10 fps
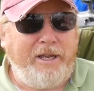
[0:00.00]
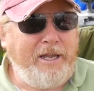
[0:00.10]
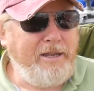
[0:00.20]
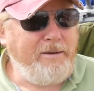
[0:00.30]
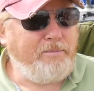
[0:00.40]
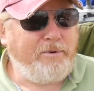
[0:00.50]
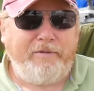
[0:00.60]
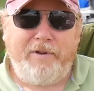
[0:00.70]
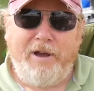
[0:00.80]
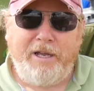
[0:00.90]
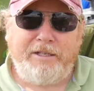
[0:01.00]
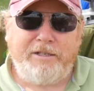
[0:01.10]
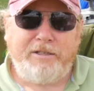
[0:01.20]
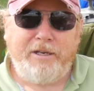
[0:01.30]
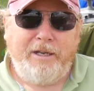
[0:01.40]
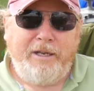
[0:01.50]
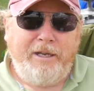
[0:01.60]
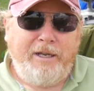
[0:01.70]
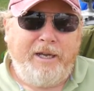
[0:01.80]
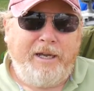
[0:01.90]
He provides
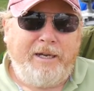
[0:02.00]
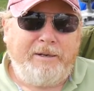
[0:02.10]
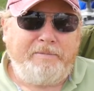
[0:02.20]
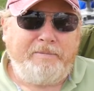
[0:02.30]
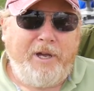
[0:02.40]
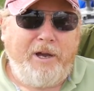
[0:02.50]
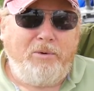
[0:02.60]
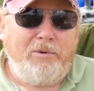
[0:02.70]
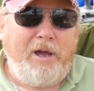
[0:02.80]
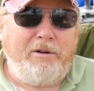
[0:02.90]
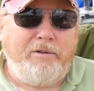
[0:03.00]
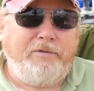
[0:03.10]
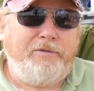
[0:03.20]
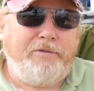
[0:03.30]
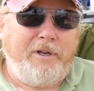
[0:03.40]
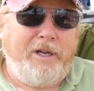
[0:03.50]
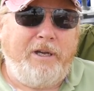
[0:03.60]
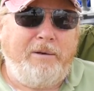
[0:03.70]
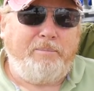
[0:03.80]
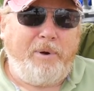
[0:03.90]
um, a whole load of
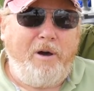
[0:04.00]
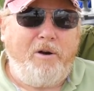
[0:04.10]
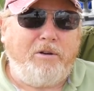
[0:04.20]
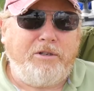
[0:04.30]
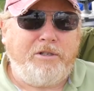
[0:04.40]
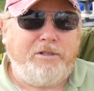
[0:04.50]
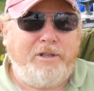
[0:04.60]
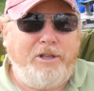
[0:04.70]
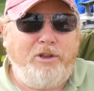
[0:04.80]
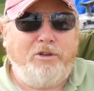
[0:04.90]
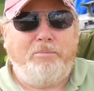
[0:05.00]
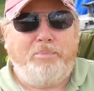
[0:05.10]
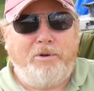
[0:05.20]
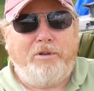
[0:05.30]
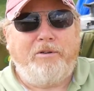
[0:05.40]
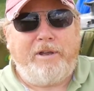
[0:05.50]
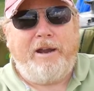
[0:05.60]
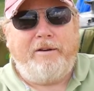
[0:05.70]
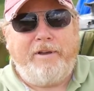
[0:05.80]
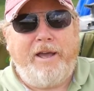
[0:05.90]
uh, blocks that you can put your
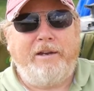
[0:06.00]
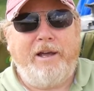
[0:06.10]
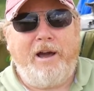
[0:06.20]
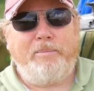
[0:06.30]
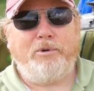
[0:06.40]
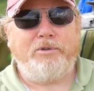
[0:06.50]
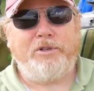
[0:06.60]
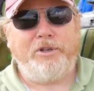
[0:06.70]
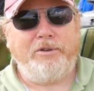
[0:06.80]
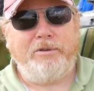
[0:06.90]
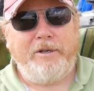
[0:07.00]
caravan up onto